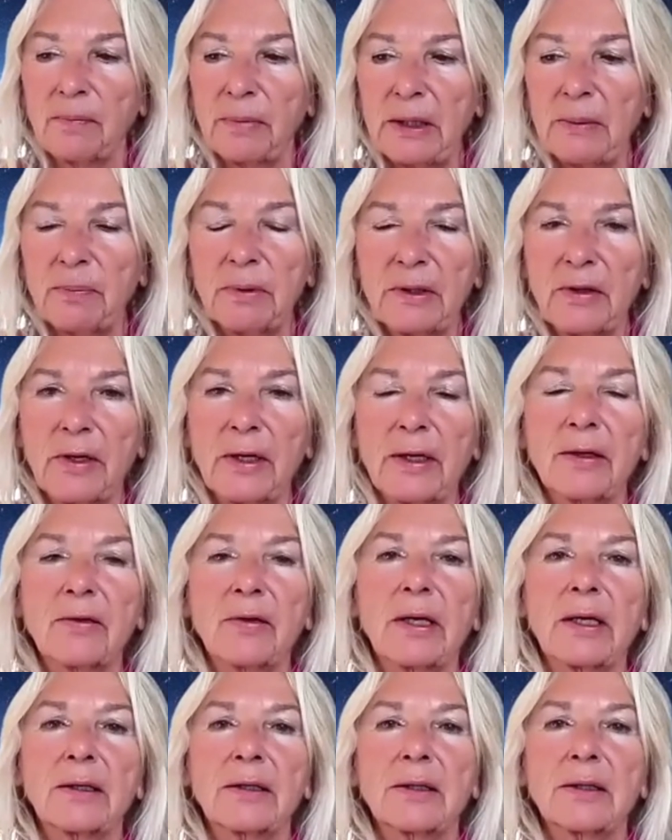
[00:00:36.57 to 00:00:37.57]
People
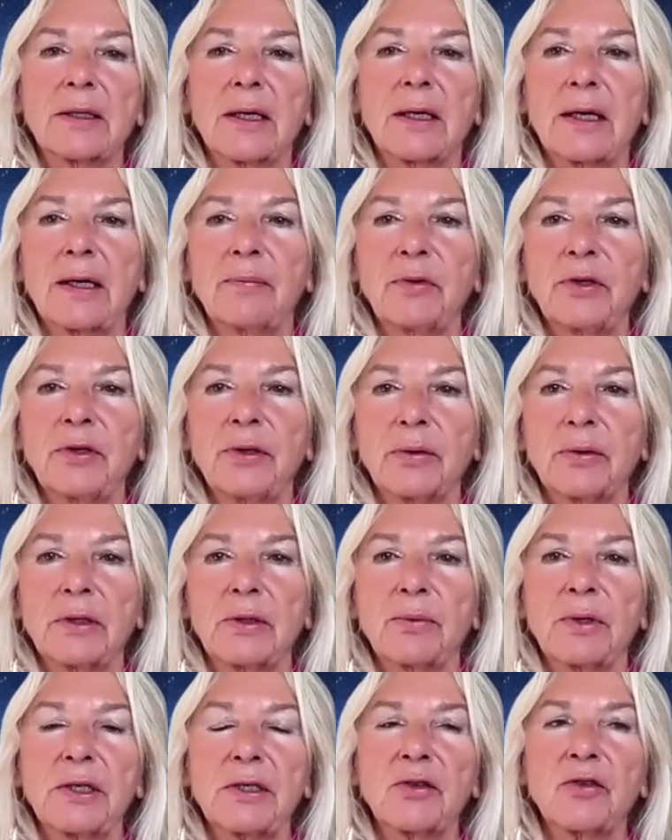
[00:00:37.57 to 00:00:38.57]
think that,
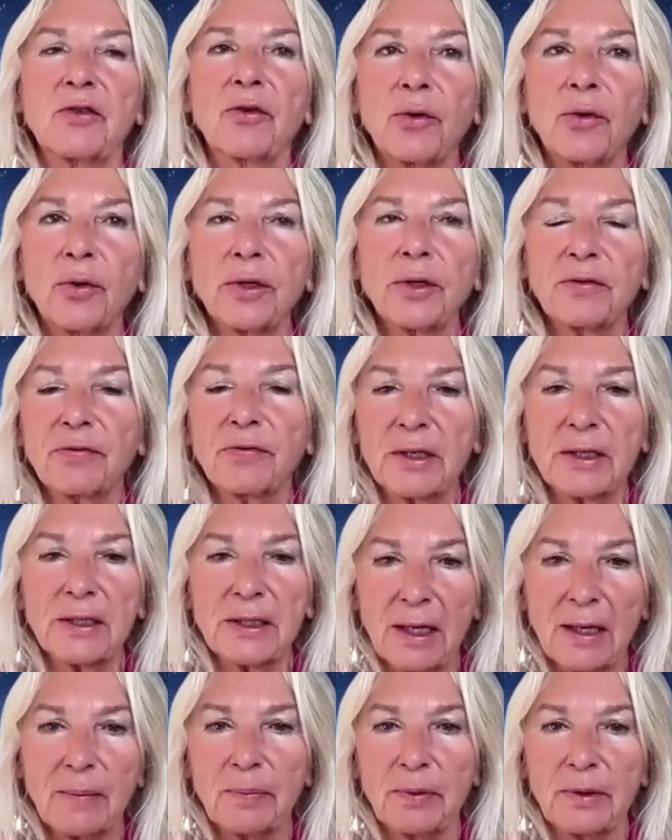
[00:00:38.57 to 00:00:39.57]
it was thought, for
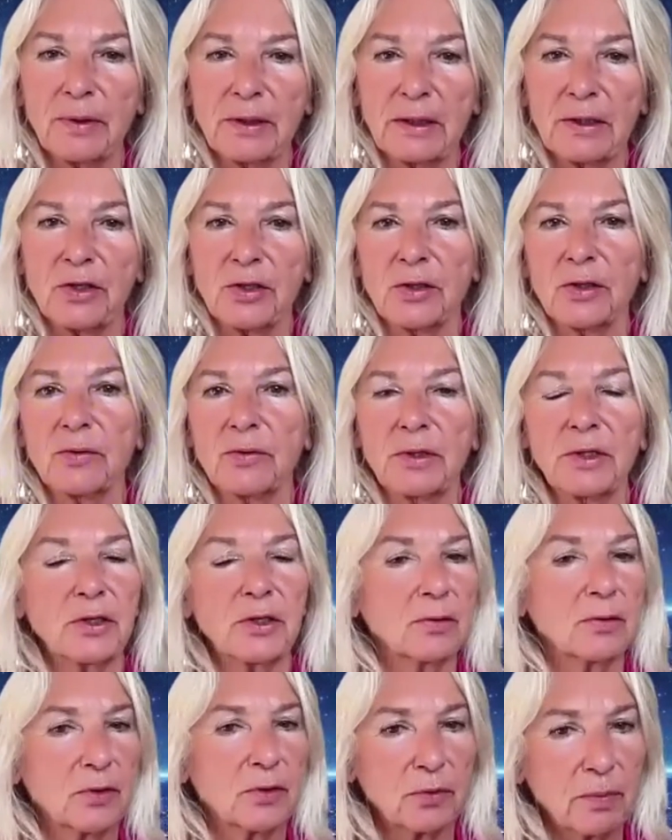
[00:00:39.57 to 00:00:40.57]
example, that children
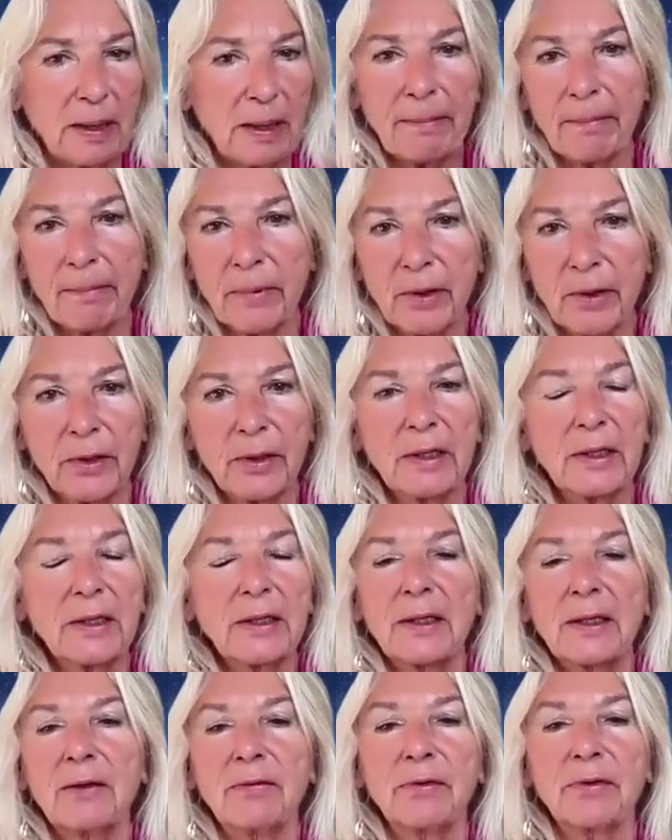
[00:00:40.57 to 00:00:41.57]
don't remember,
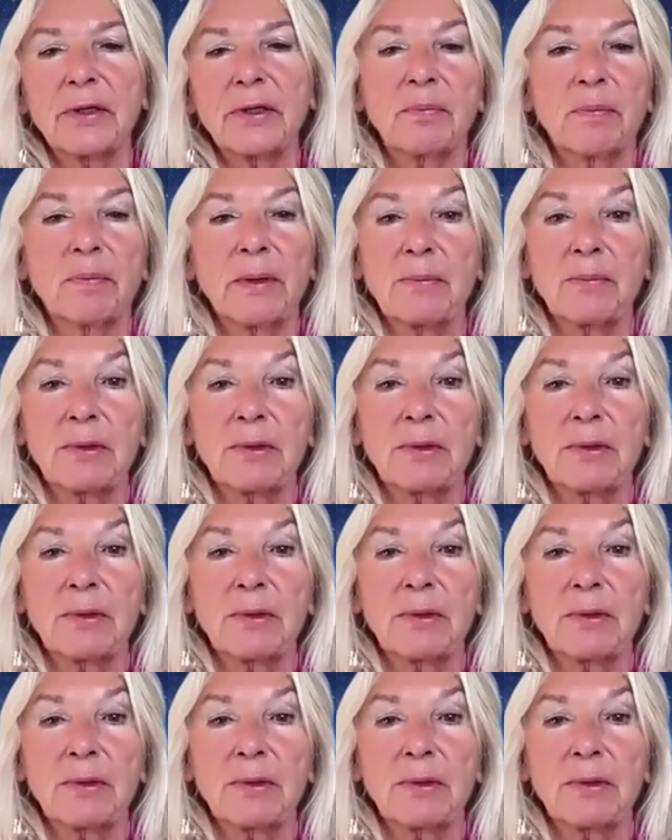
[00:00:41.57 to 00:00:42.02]
even that